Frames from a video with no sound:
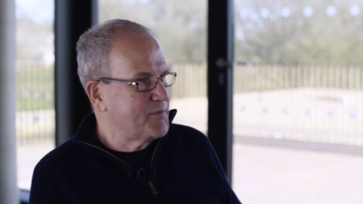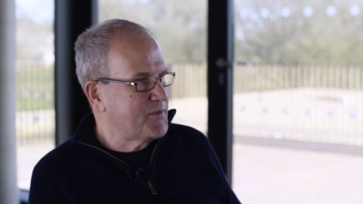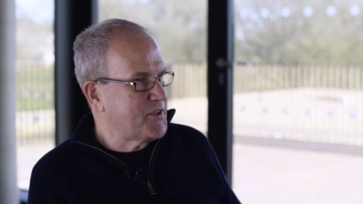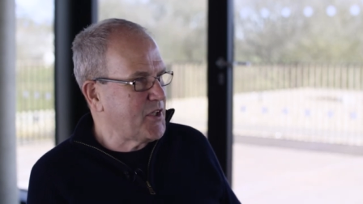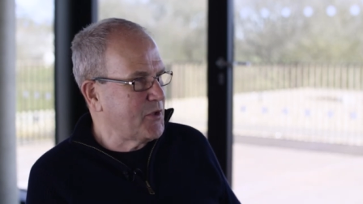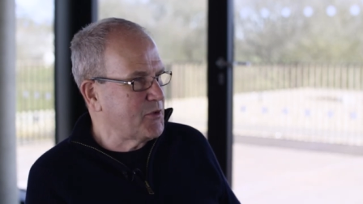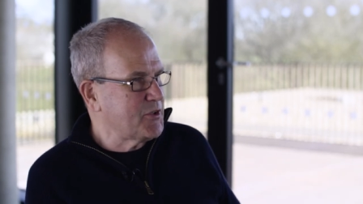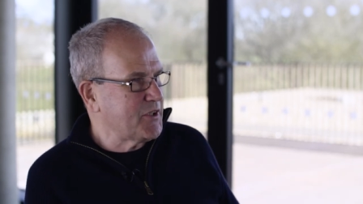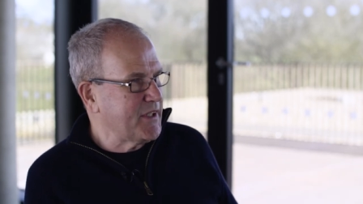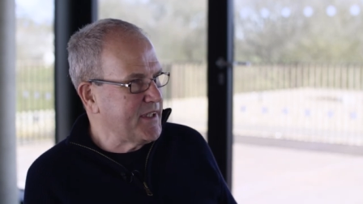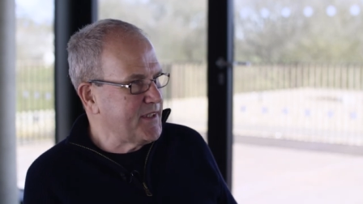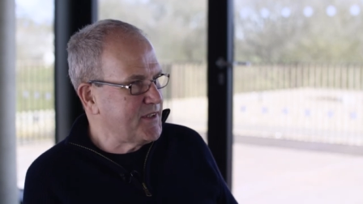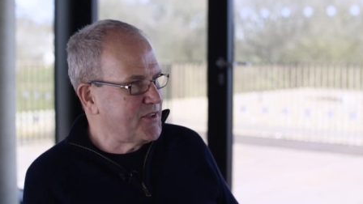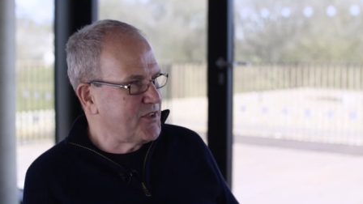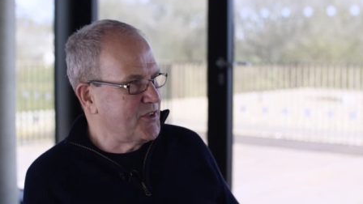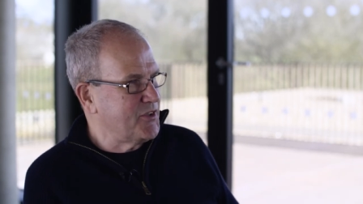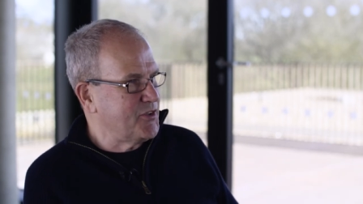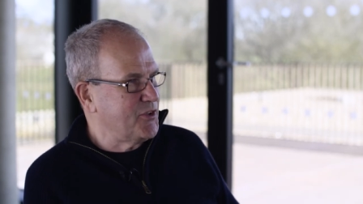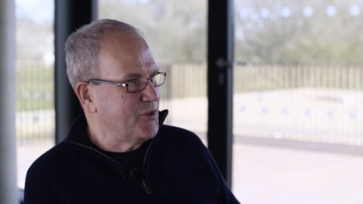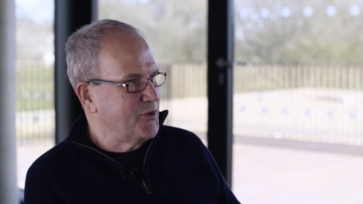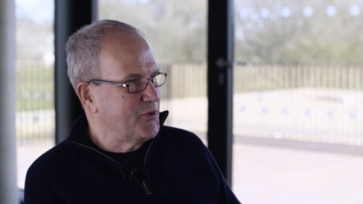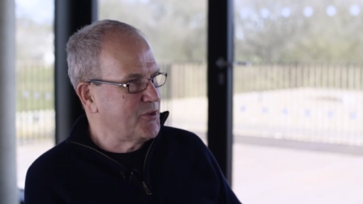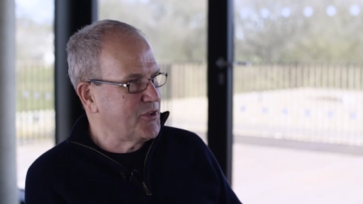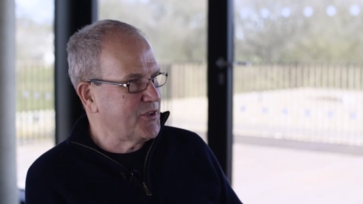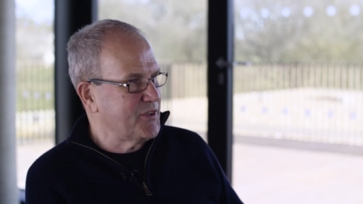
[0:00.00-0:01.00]
social
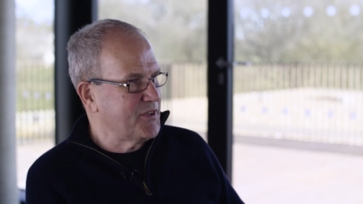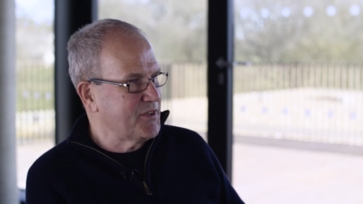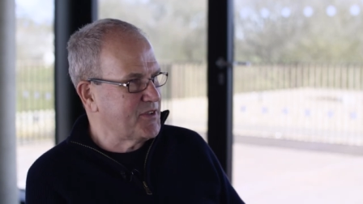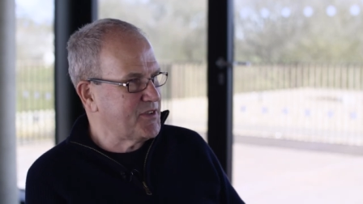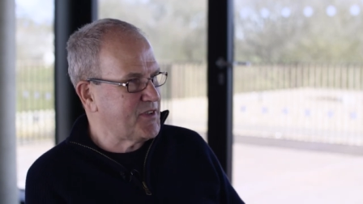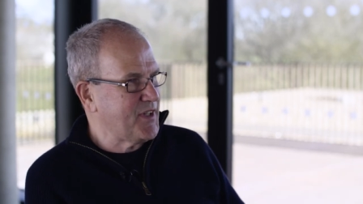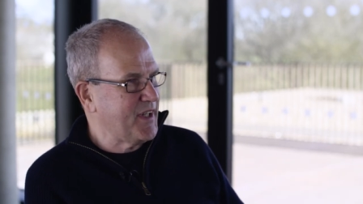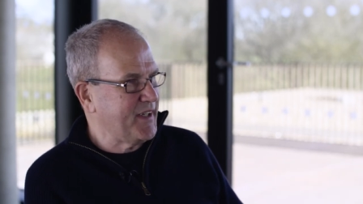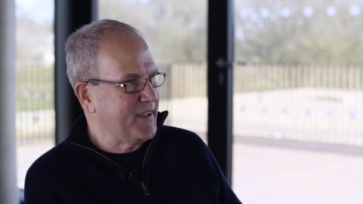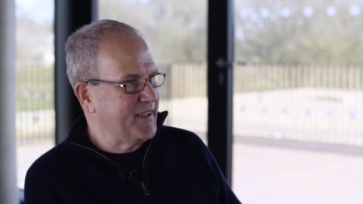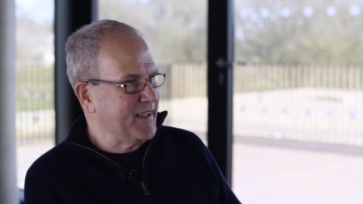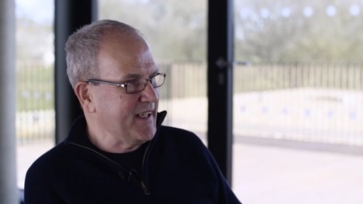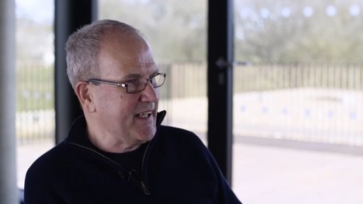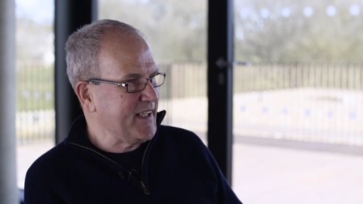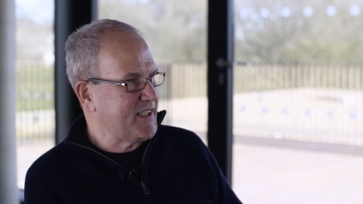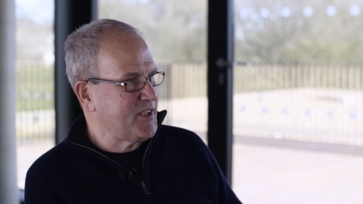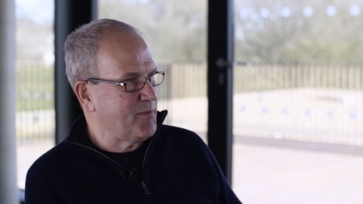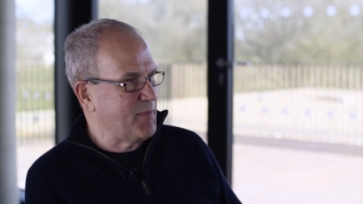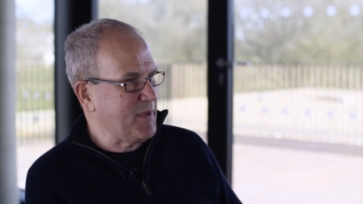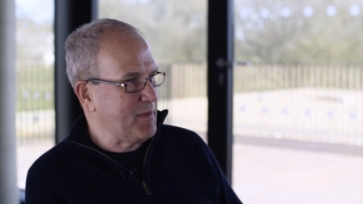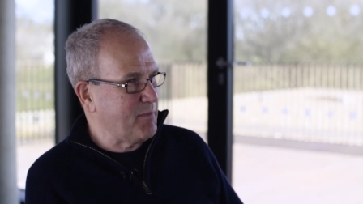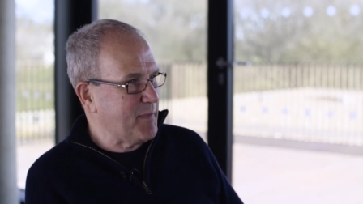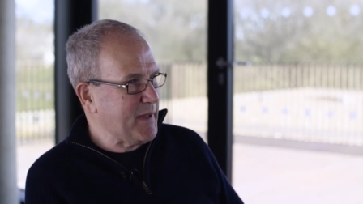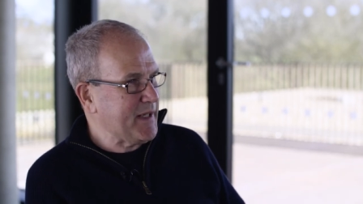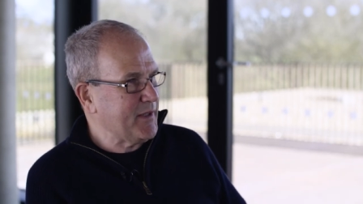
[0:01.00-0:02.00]
institutions that need to
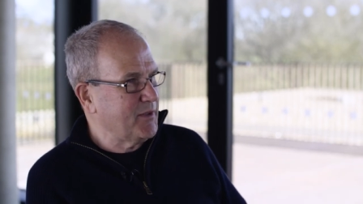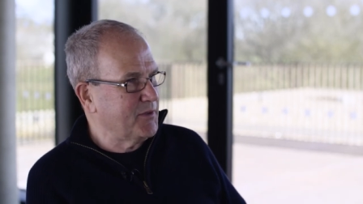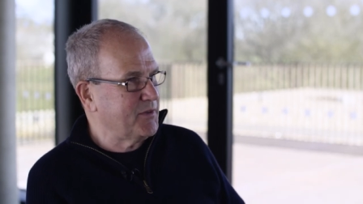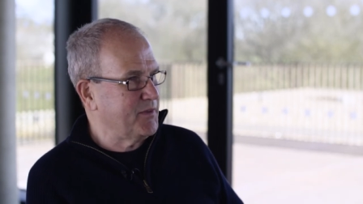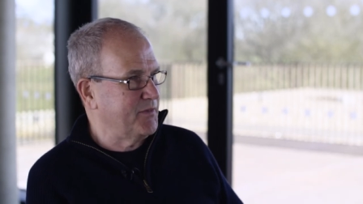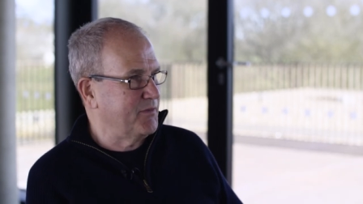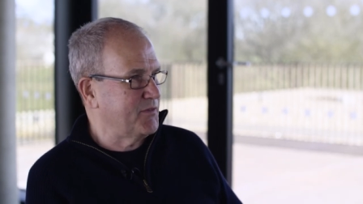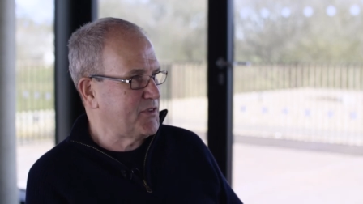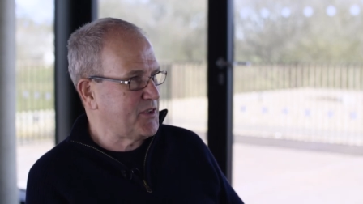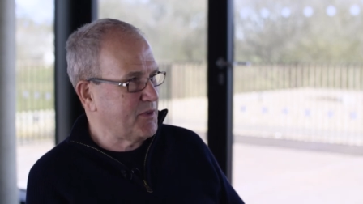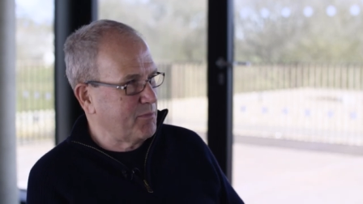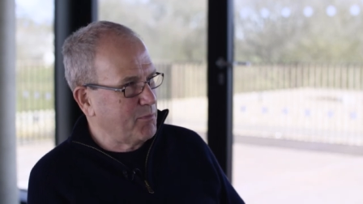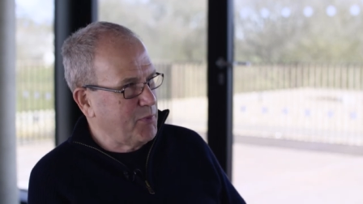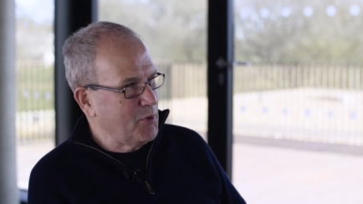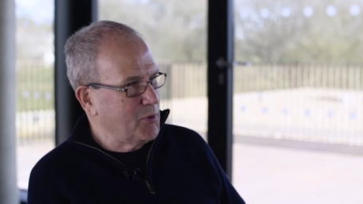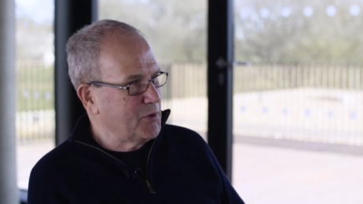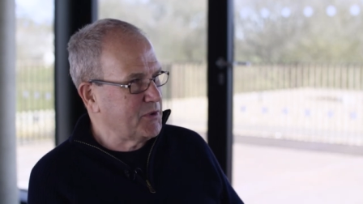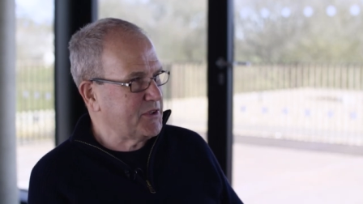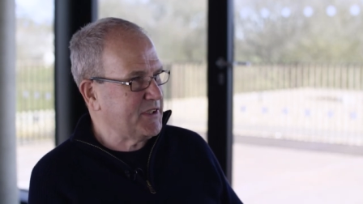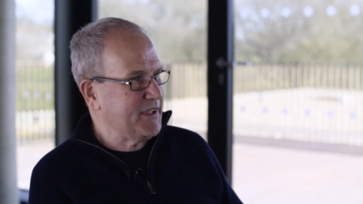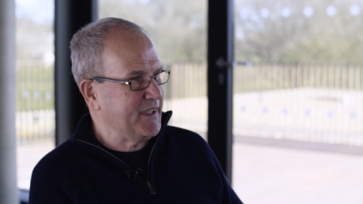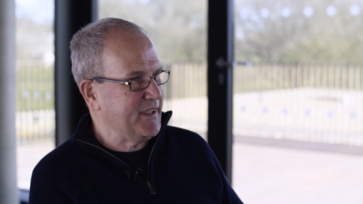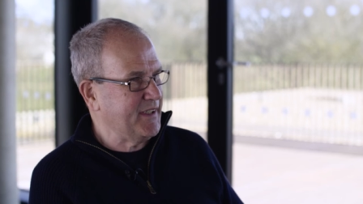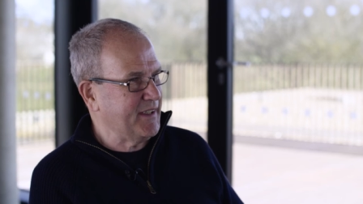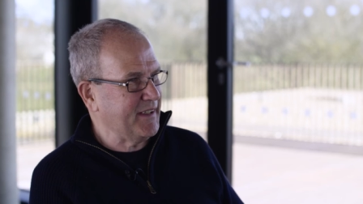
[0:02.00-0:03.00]
be built and
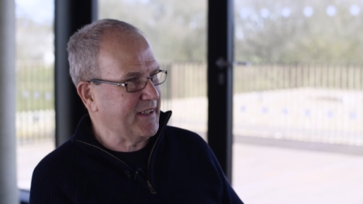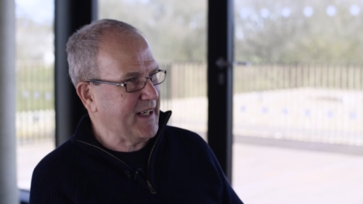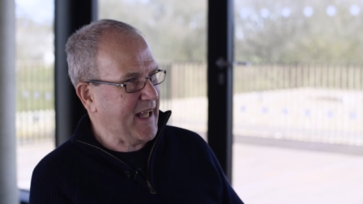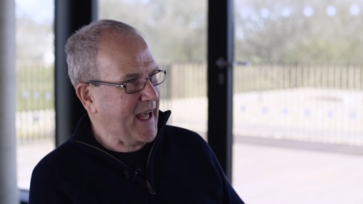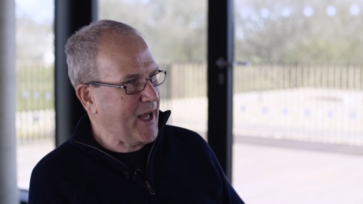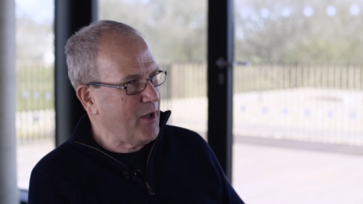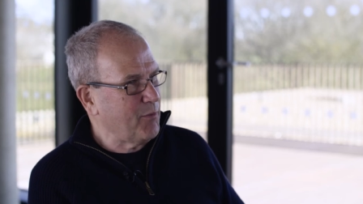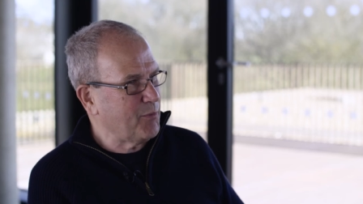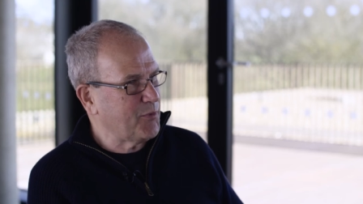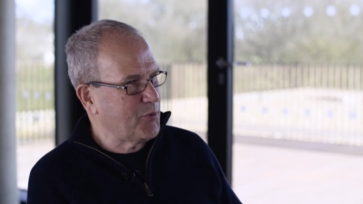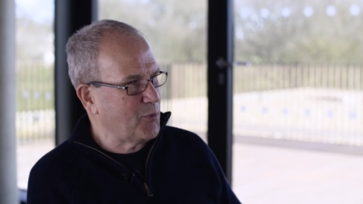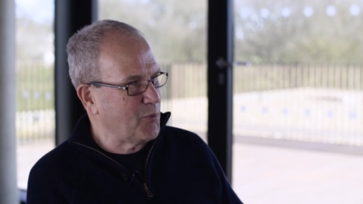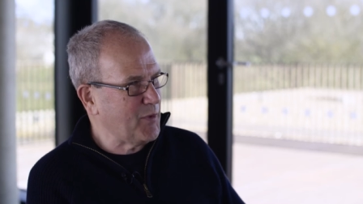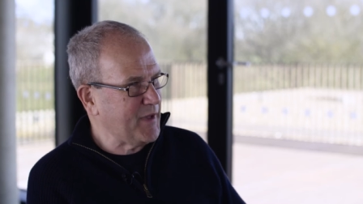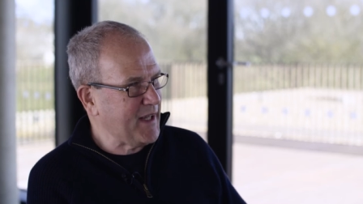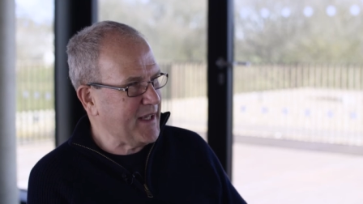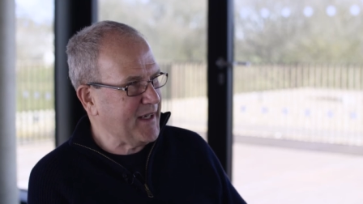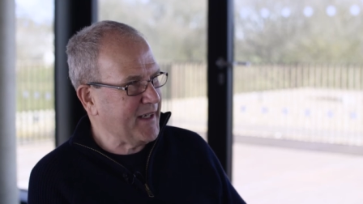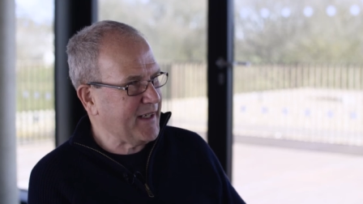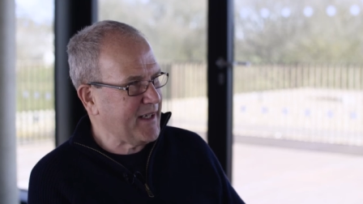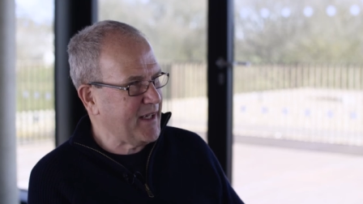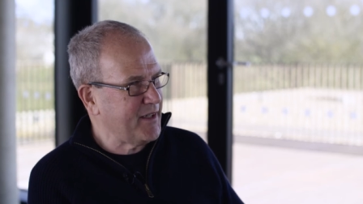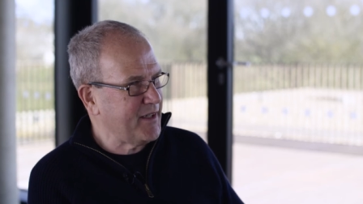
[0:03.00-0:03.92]
supported and helped within a